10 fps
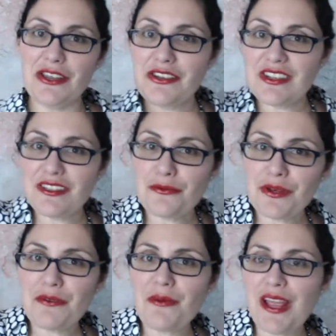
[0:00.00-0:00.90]
You need to
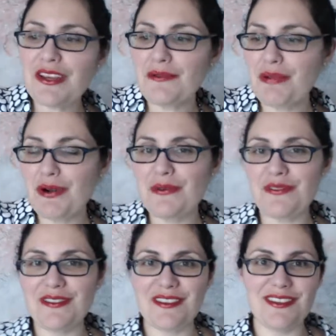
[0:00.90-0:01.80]
rewrite your
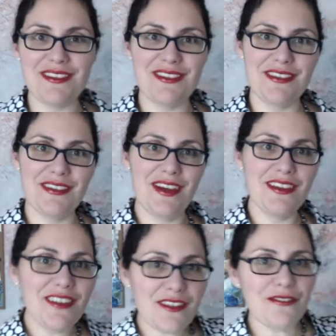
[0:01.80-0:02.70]
post
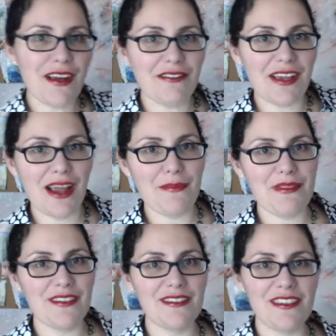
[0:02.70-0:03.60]
another 5
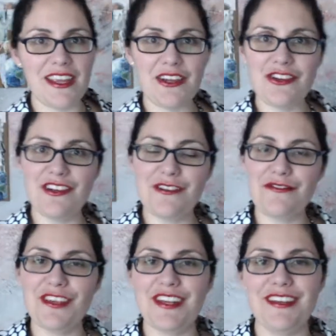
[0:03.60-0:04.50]
times because it ain't good
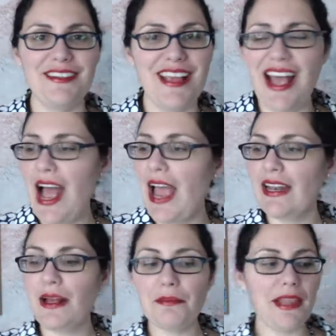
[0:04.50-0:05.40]
enough yet.
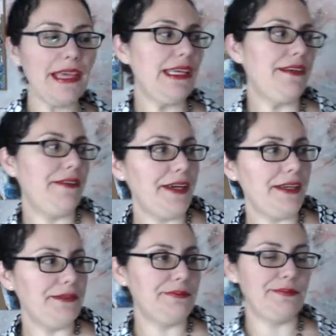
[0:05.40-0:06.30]
And I'm like,
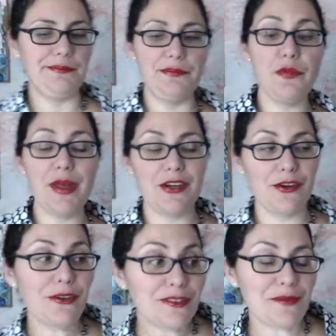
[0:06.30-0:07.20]
Yvette, you better
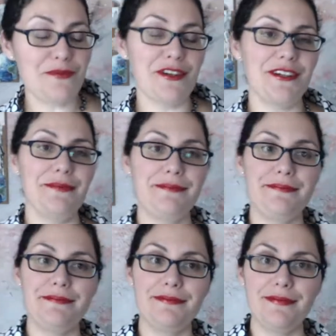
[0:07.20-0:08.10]
go somewhere.
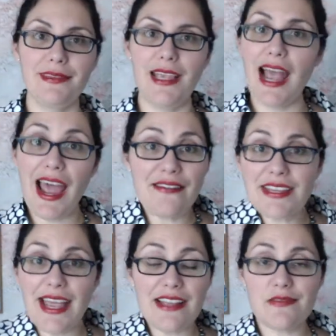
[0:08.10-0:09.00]
I have
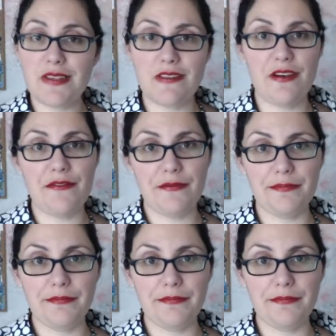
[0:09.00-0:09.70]
to catch myself.